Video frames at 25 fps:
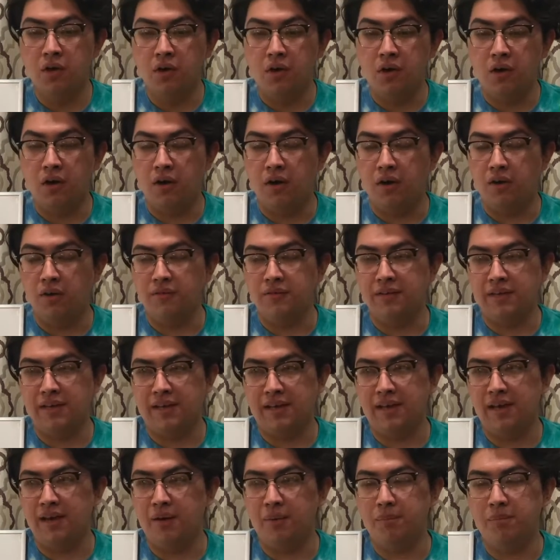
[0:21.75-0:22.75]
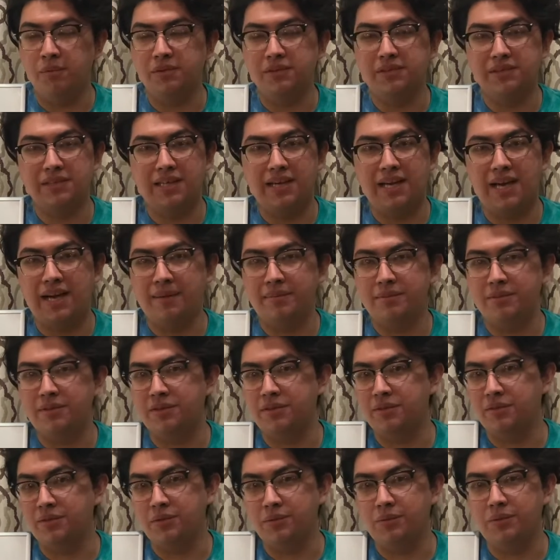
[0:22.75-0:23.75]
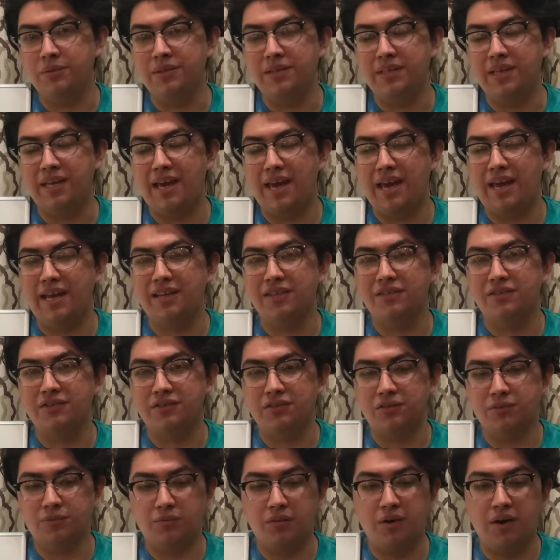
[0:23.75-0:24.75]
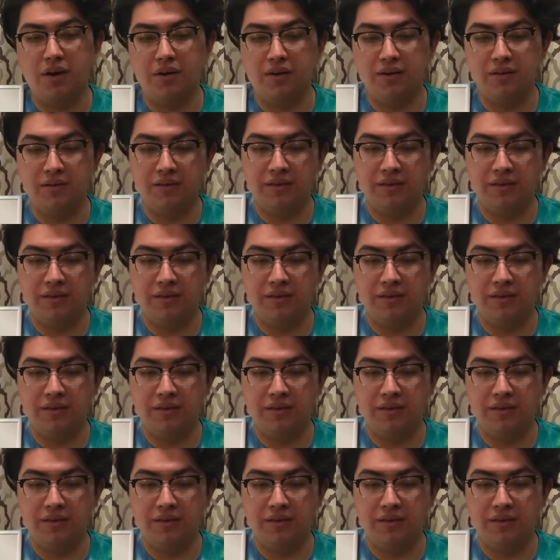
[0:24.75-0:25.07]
that can help us absolutely age this rock.